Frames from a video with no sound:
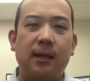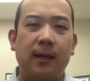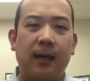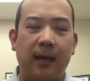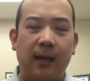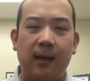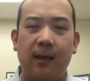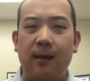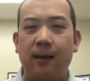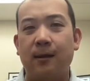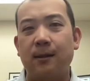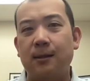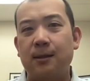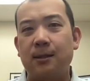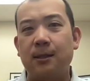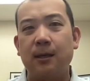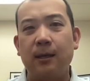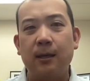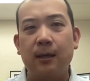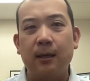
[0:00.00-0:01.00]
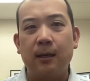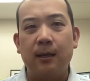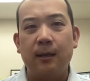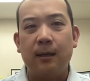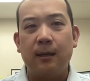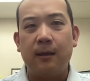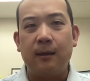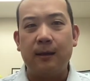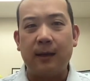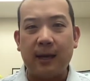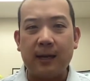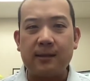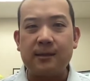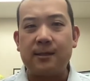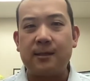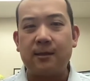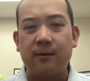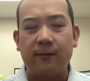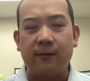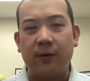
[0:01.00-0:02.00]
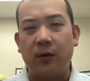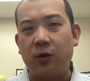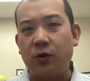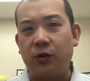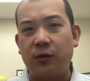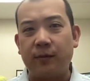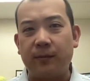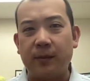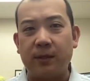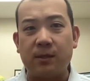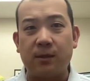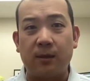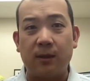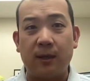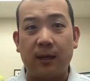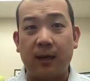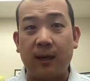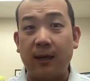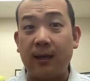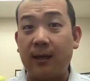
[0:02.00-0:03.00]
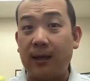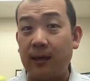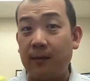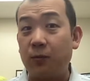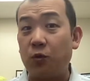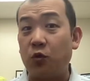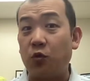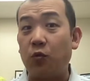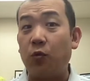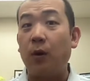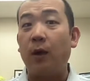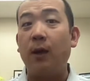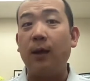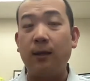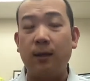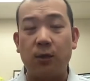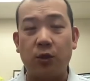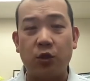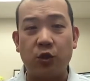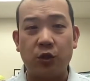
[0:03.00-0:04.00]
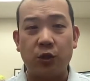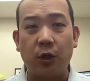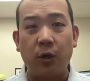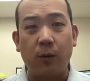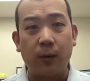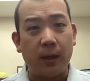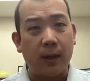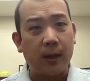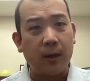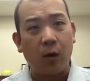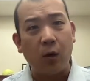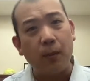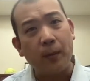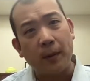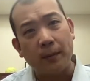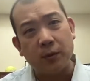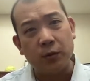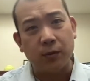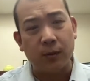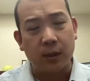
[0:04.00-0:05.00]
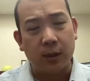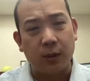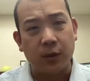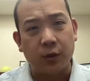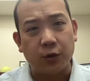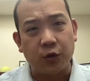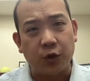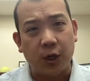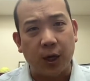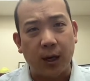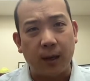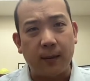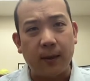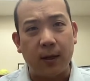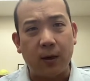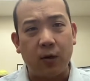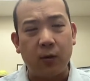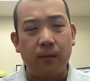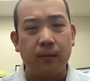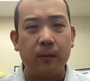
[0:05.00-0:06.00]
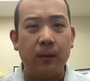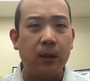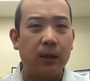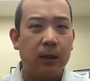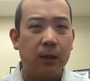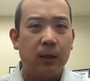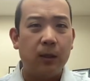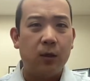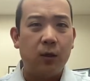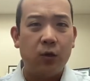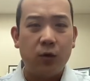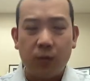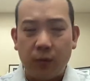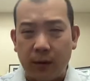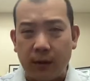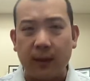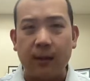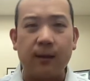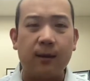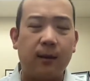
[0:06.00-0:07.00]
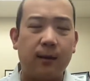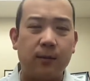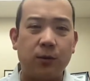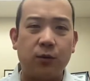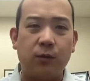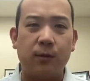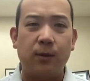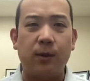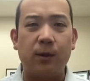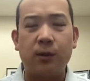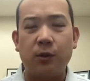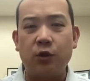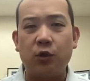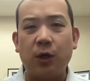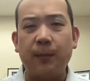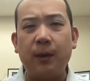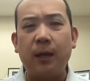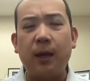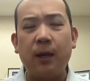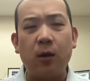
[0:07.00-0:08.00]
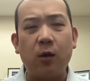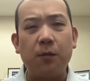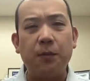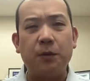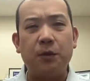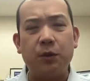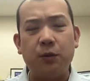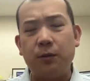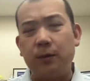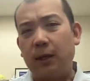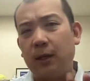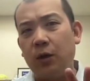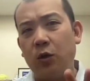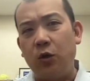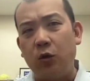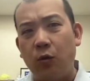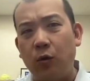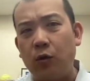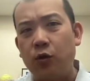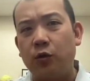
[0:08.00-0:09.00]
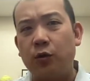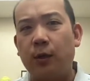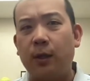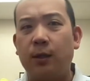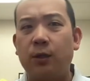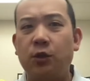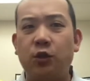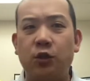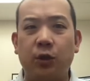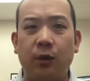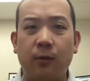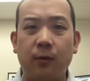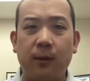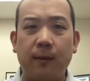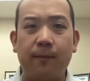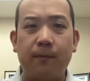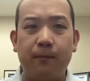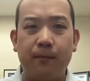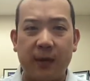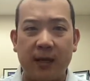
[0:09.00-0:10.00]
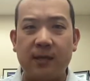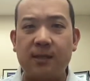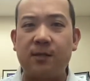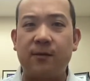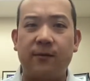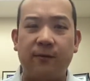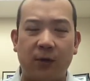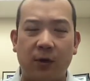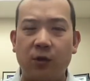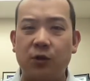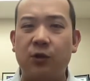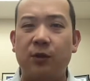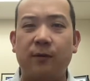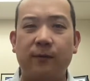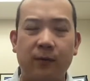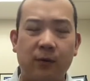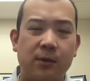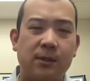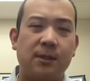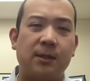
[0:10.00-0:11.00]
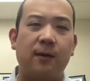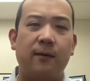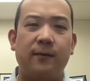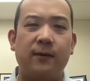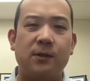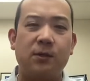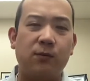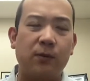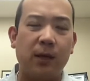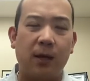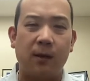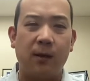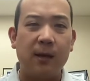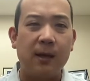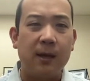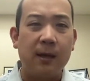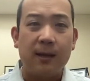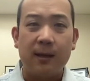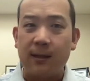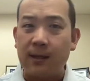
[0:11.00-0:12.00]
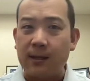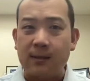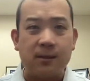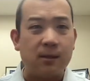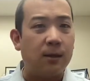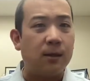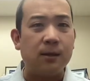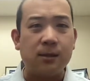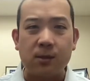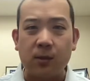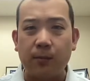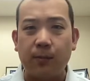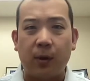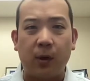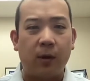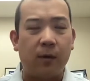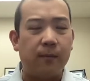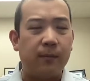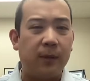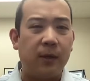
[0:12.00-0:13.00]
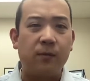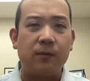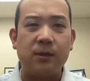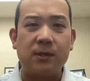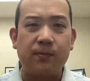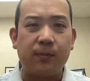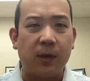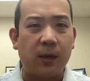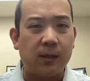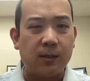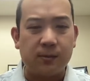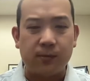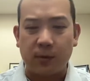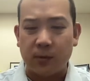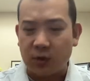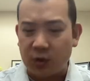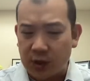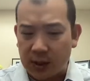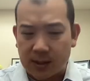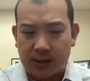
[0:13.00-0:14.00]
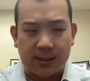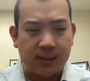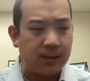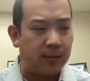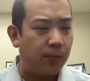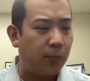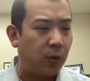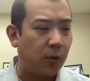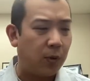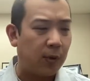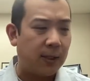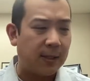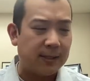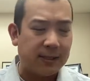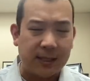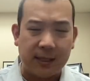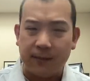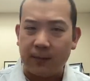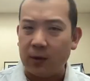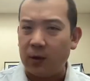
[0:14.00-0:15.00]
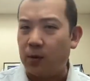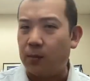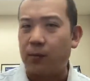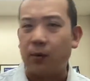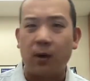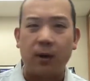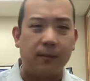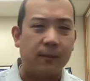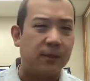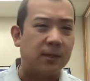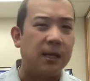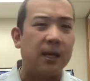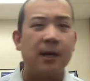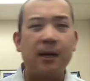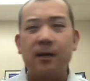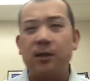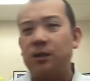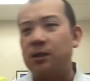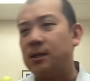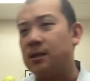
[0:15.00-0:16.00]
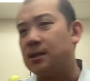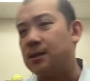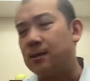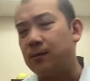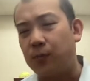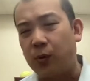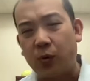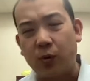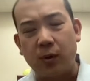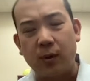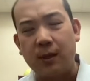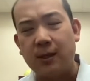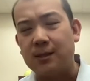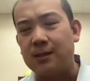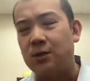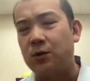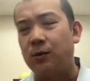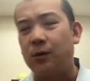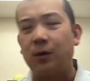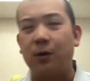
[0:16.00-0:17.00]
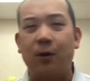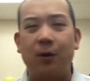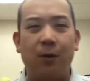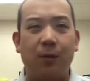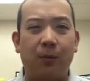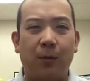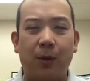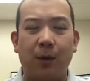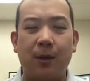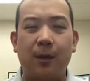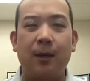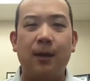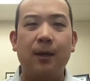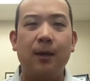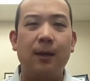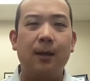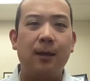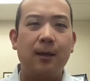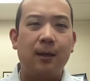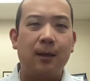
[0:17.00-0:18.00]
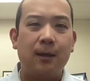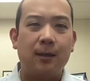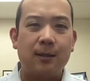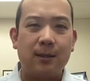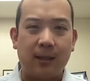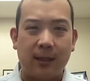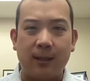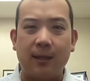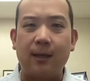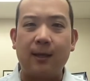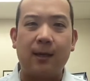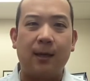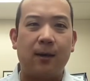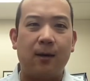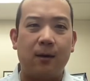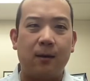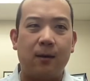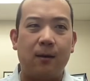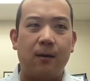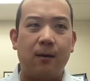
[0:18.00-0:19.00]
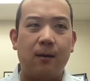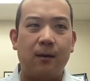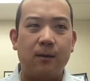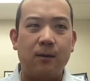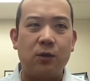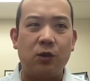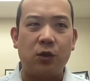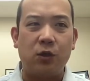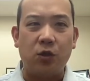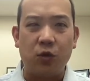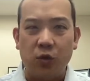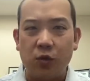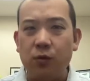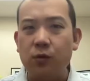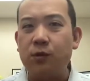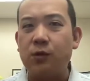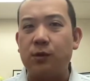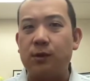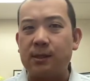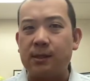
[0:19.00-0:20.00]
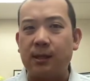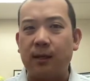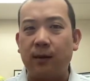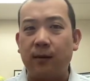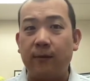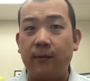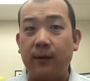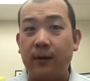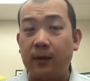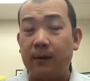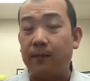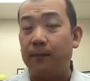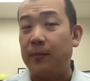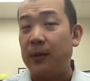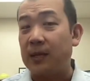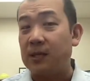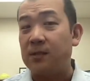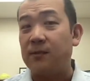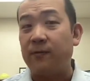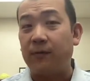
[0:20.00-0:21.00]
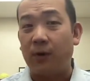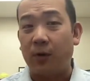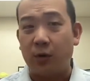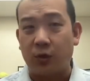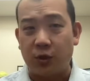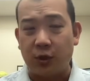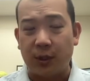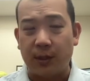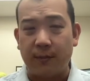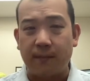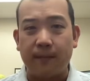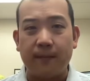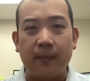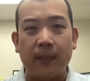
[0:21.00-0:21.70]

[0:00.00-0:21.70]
a hand. That's the version of Mr. Lin I keep trying to show and I hope I'm doing a good job. I hope you think that I'm doing a good job. And I hope too that you're trying to show the best version of yourself as well. That's also part of being responsible. Just as important as keeping your promise, just as important as doing your homework, taking care to use yourself in the best version.